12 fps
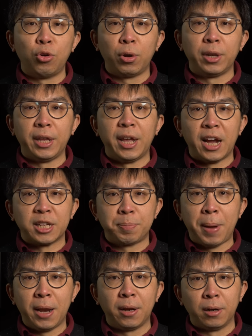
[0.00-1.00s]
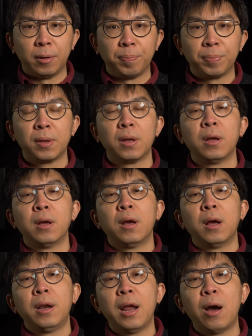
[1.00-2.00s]
non-EX panel.
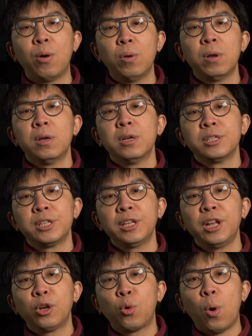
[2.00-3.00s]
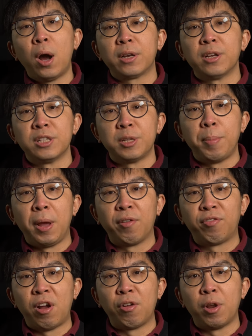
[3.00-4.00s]
Now, certain quarters may
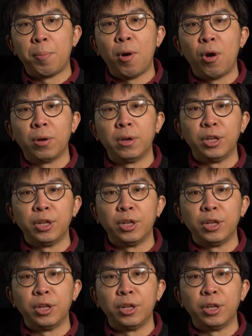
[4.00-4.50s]
frown upon